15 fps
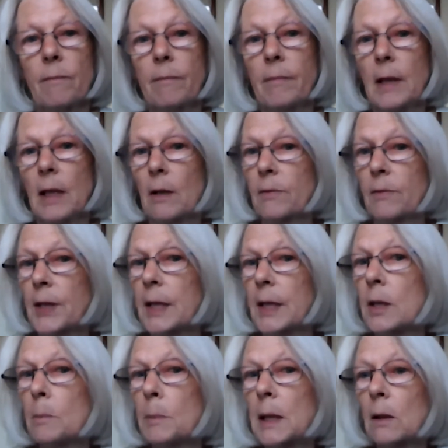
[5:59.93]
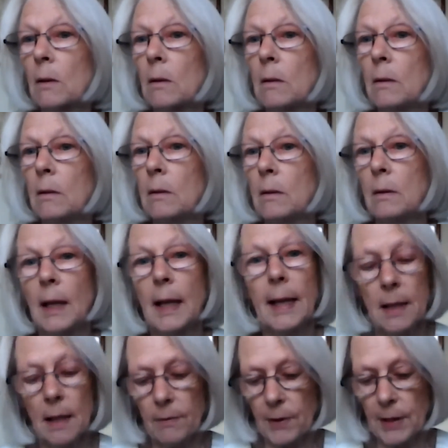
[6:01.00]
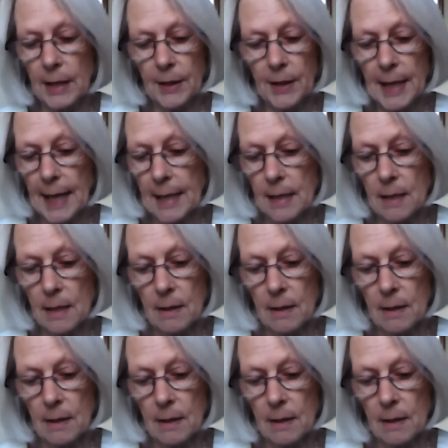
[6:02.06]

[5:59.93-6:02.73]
lovely in the middle, and lovely in the end.